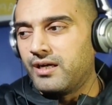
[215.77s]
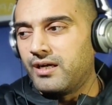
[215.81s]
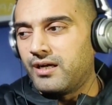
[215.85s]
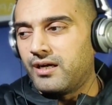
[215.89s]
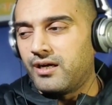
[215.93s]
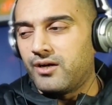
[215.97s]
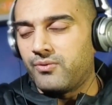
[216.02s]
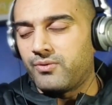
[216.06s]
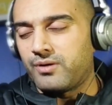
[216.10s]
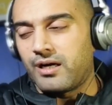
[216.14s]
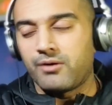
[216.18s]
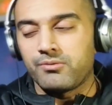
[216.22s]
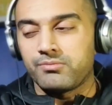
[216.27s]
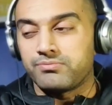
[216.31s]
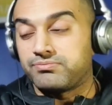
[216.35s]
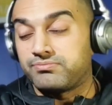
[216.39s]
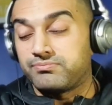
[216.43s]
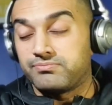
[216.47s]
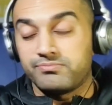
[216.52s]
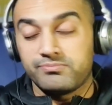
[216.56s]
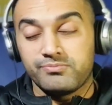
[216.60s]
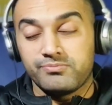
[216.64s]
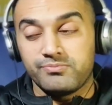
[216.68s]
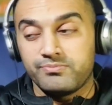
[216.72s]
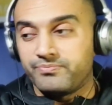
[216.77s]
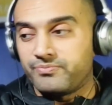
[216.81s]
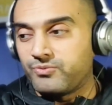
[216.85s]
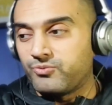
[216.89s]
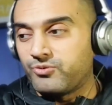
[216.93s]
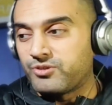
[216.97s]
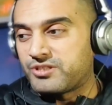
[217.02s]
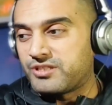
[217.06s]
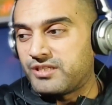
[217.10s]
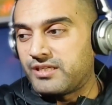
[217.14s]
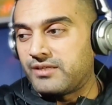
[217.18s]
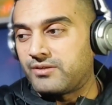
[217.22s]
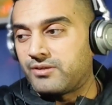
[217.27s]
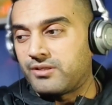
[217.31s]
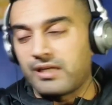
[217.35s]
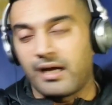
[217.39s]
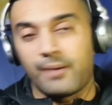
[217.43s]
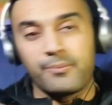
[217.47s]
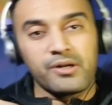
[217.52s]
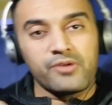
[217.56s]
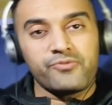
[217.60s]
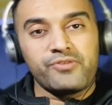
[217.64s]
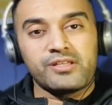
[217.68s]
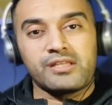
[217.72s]
We'll see. I'm
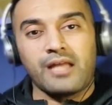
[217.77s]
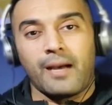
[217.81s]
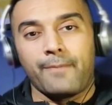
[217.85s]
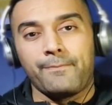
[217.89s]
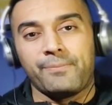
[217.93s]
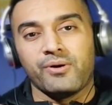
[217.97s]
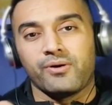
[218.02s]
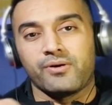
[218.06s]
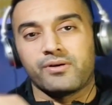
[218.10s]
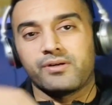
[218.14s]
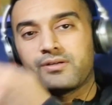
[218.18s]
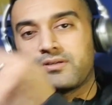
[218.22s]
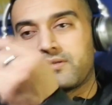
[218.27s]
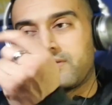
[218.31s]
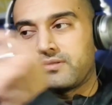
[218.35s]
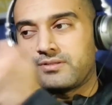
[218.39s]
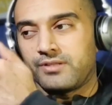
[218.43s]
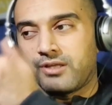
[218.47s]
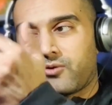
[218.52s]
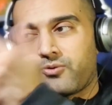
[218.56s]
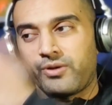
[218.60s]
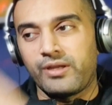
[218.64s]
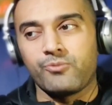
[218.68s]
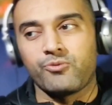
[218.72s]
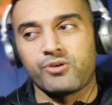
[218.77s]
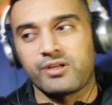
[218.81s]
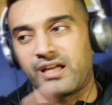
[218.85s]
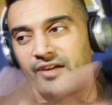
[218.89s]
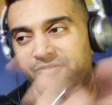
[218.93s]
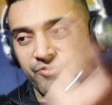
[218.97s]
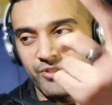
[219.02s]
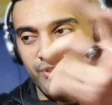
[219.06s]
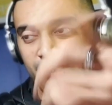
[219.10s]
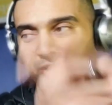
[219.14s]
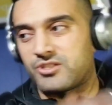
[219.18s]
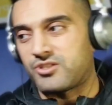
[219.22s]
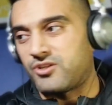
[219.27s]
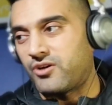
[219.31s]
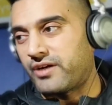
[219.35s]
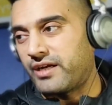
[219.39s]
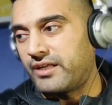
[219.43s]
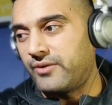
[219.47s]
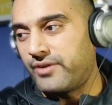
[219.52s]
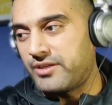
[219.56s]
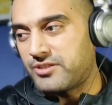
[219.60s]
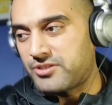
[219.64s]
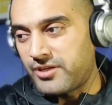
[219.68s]
gonna read that book, the Queen one, after this song anyway.